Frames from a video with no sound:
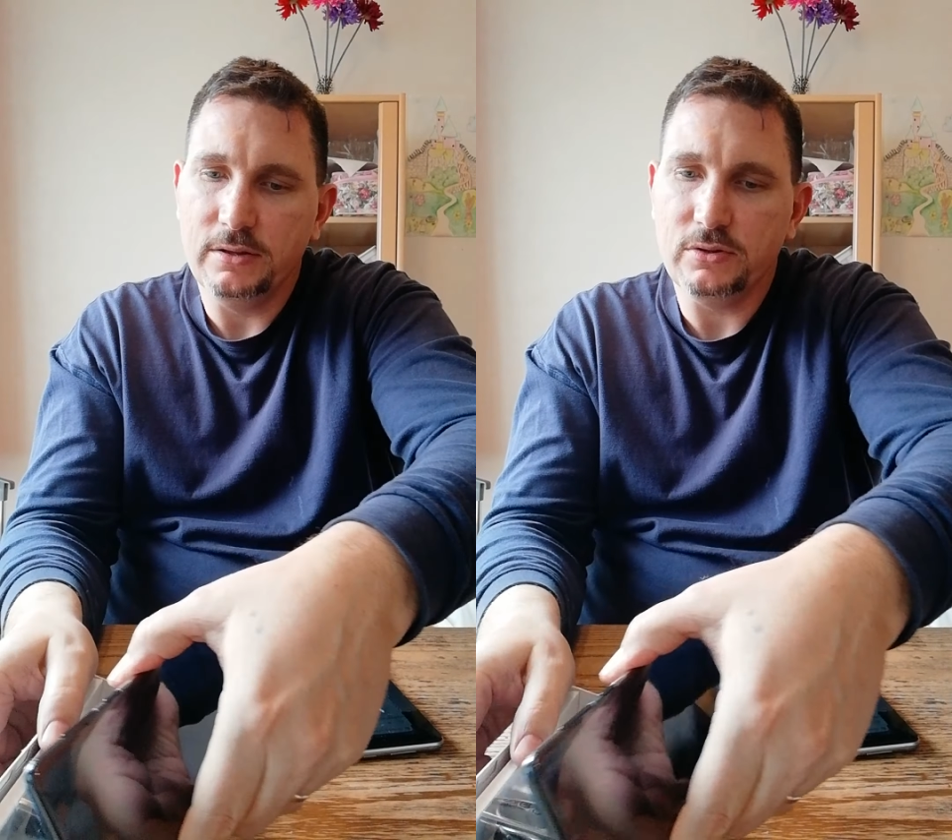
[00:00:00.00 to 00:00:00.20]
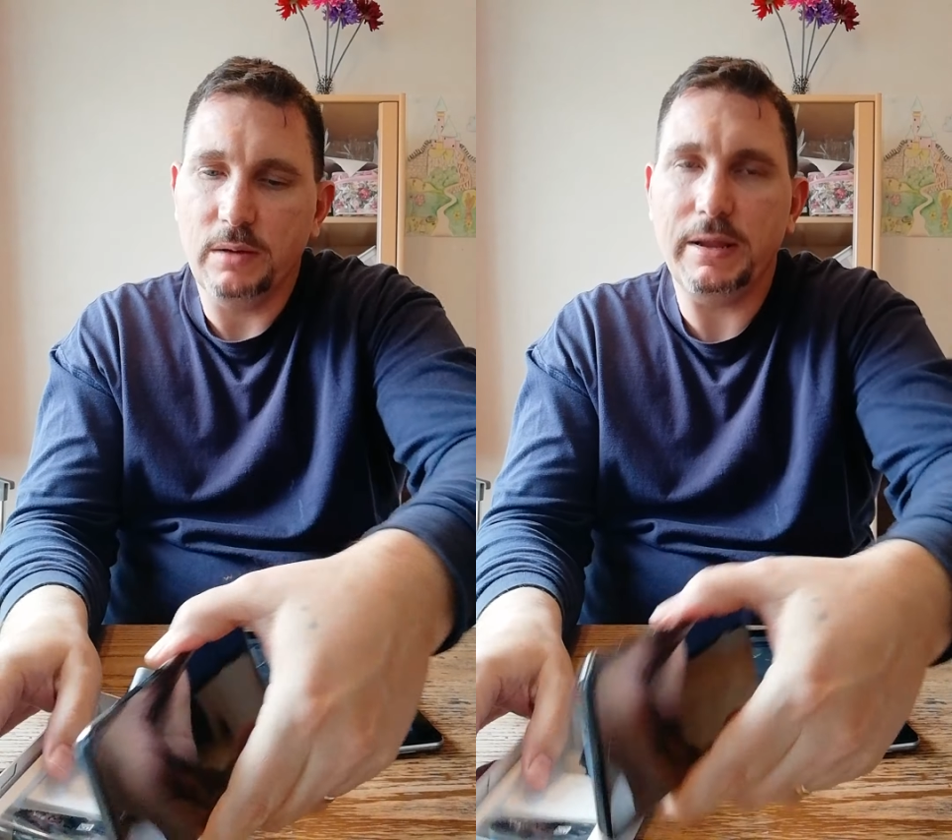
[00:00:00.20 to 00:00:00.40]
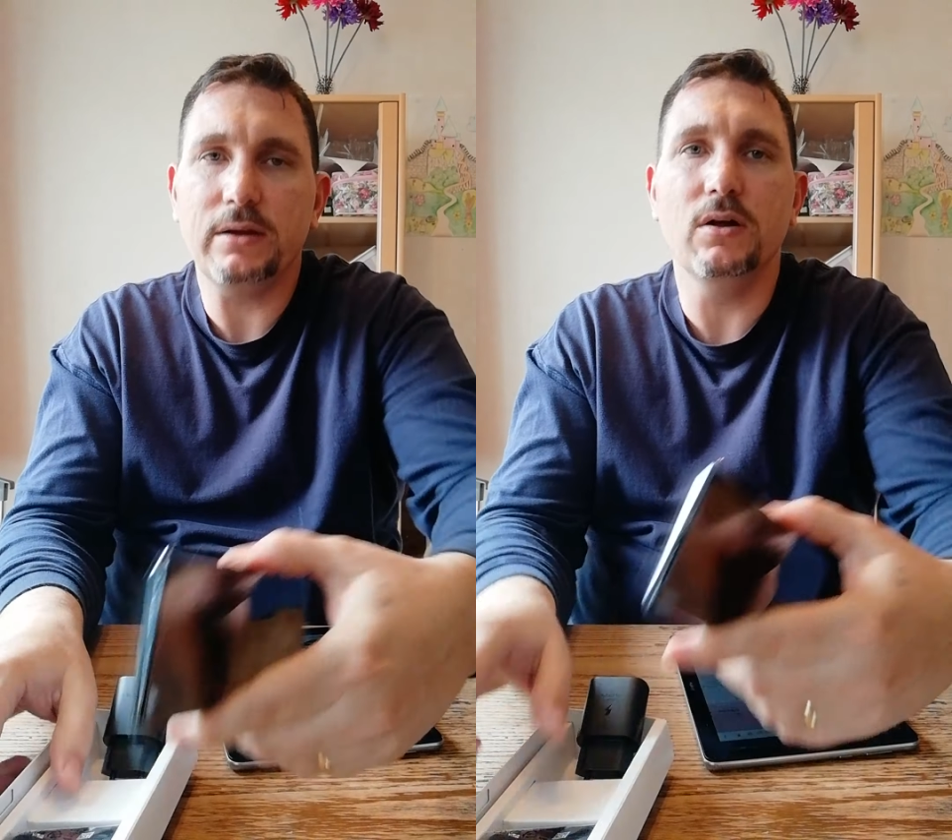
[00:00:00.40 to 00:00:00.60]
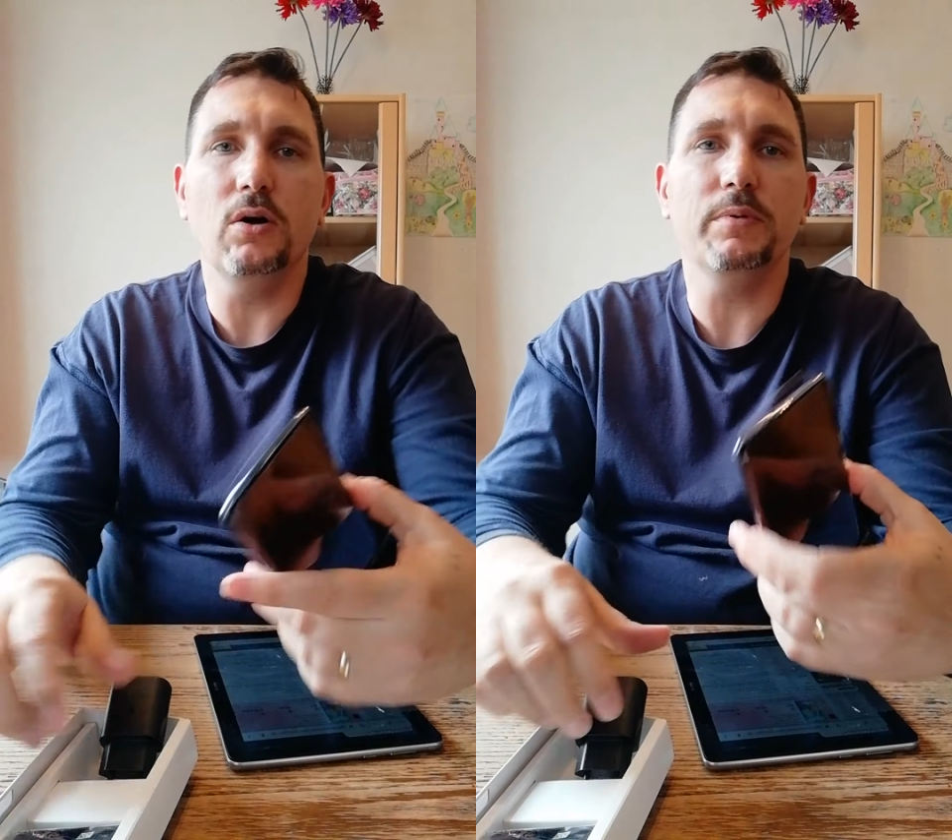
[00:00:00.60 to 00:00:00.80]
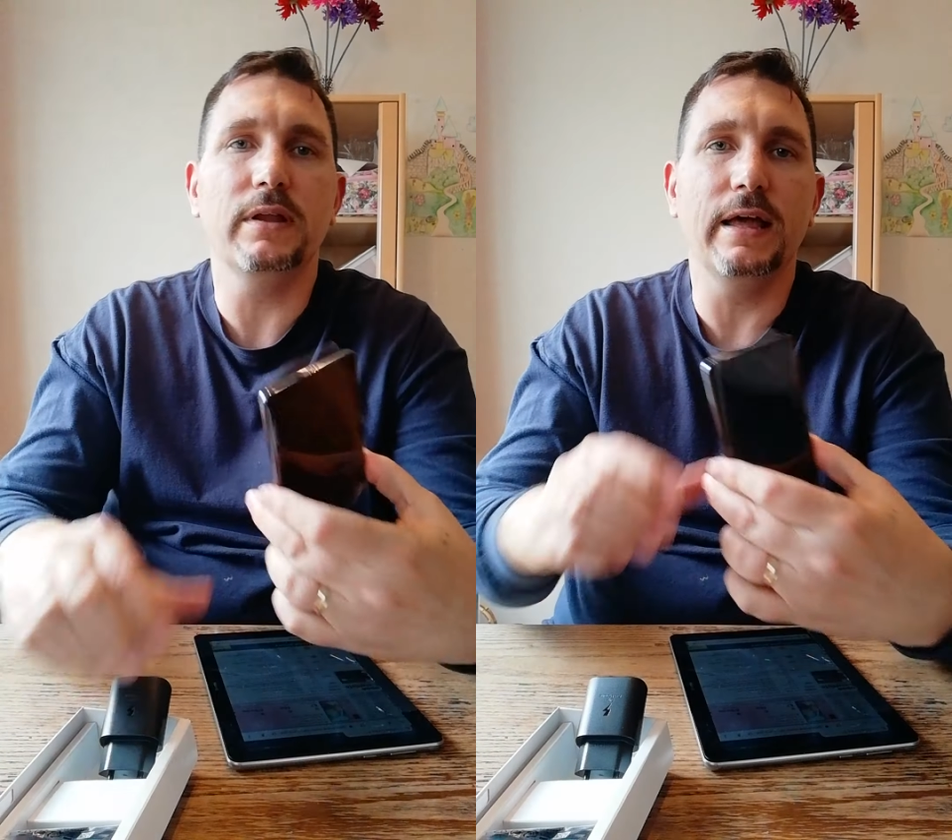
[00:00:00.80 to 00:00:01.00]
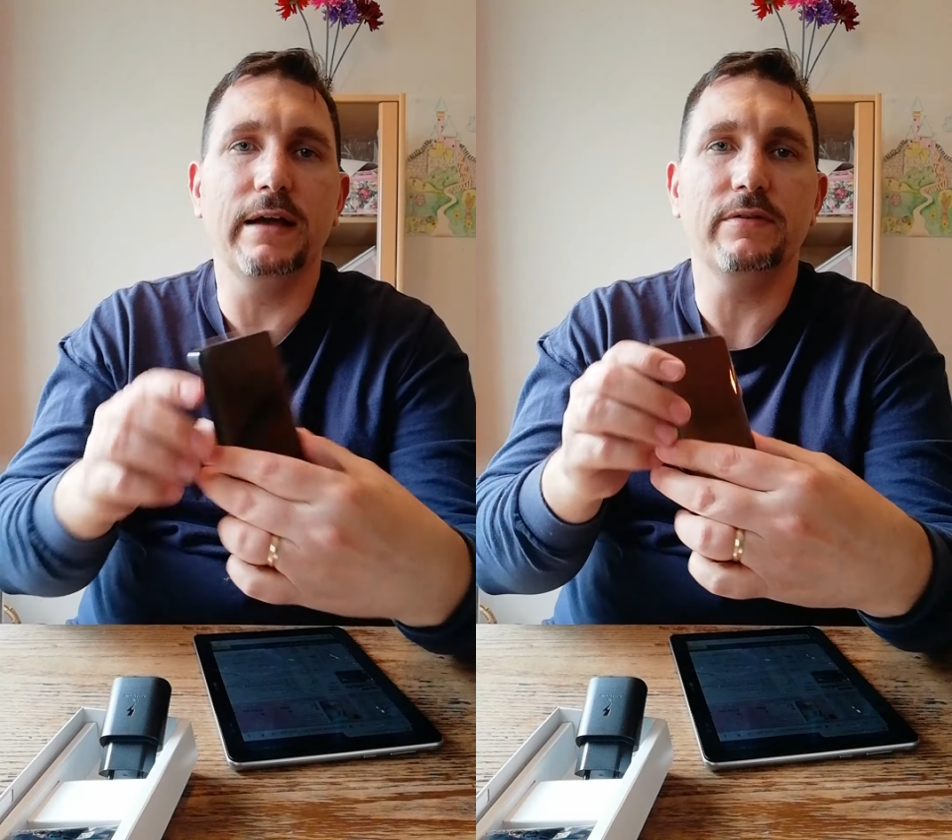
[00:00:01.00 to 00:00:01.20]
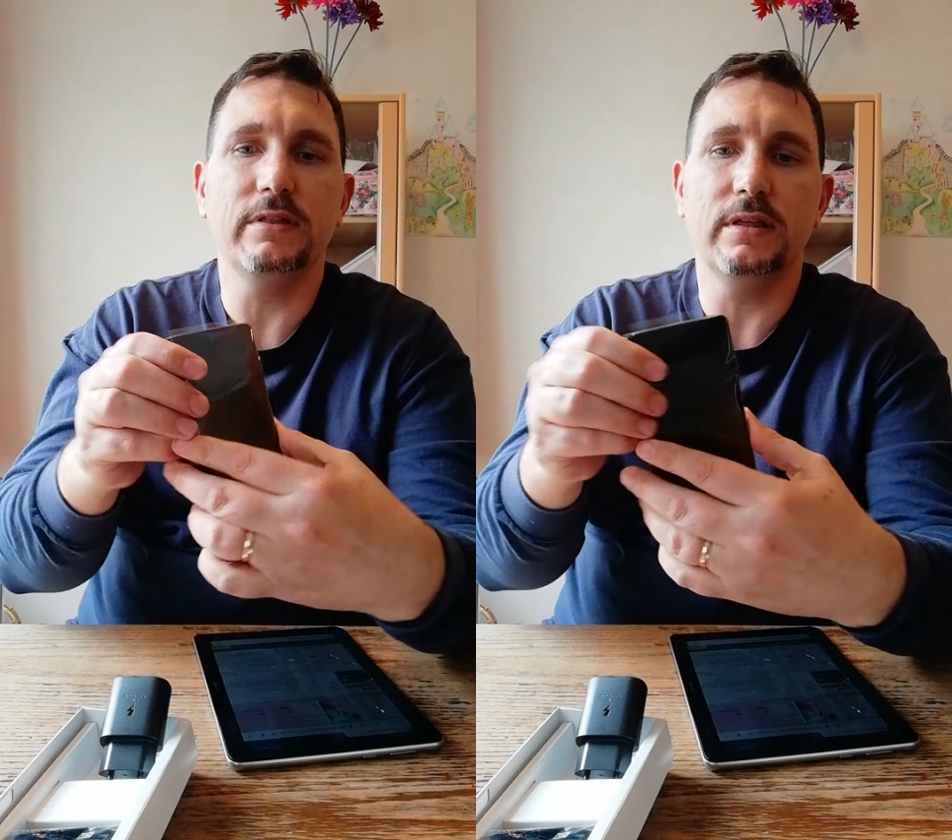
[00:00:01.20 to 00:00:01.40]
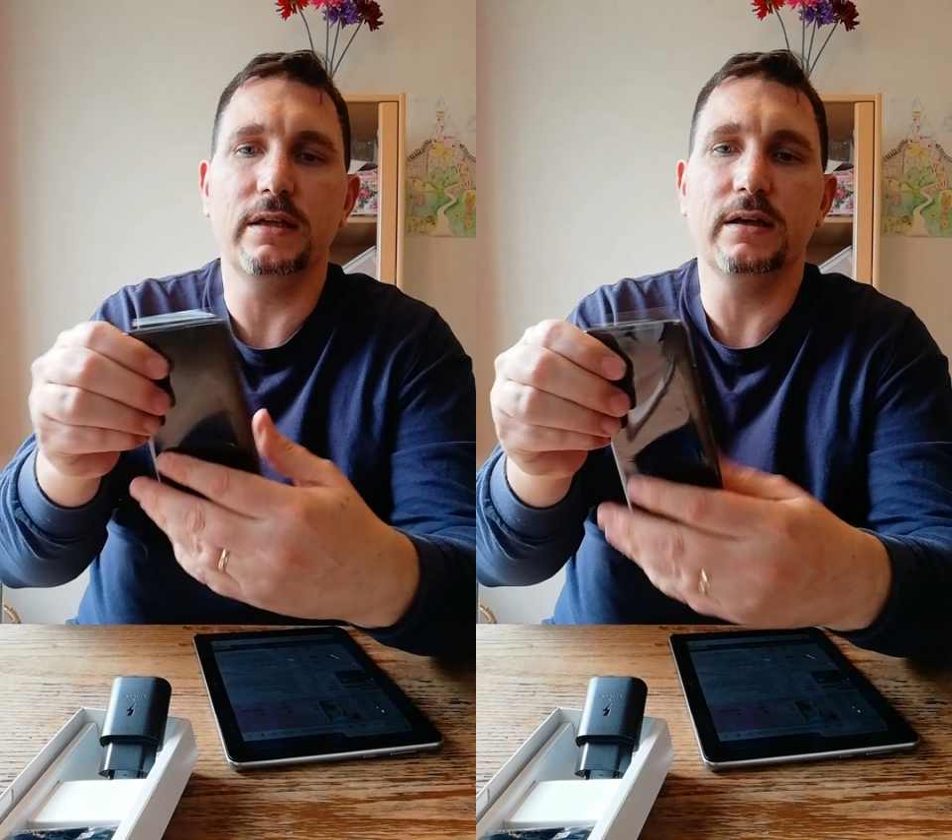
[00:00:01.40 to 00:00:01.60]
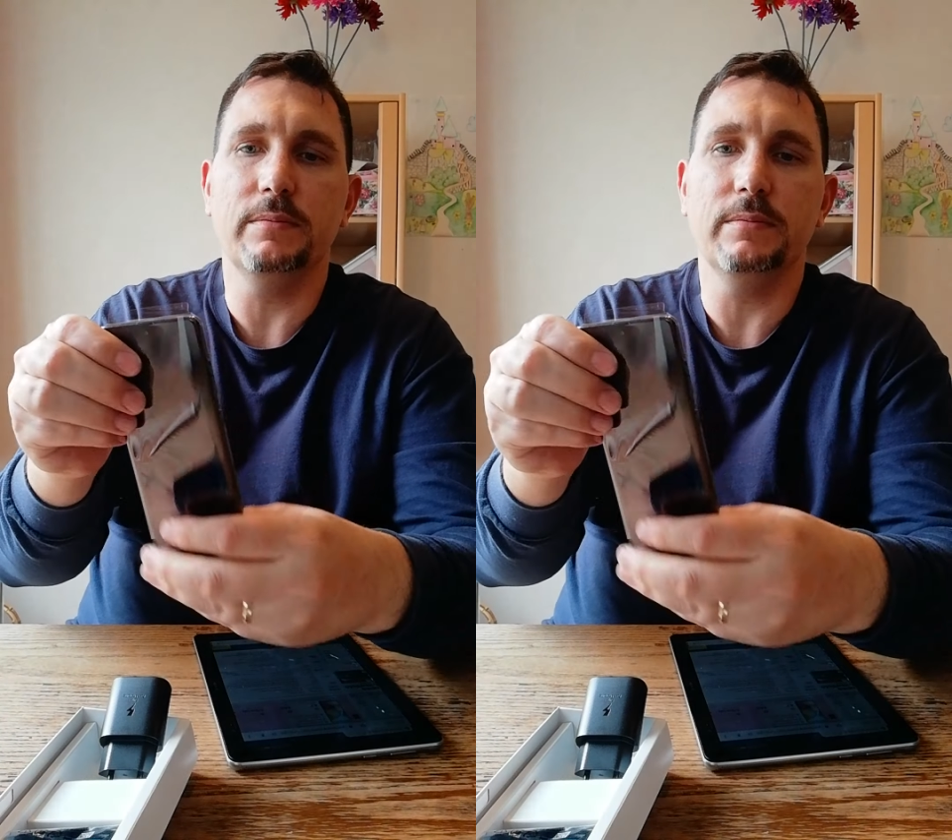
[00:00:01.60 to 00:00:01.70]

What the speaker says: So I'm not going to open everything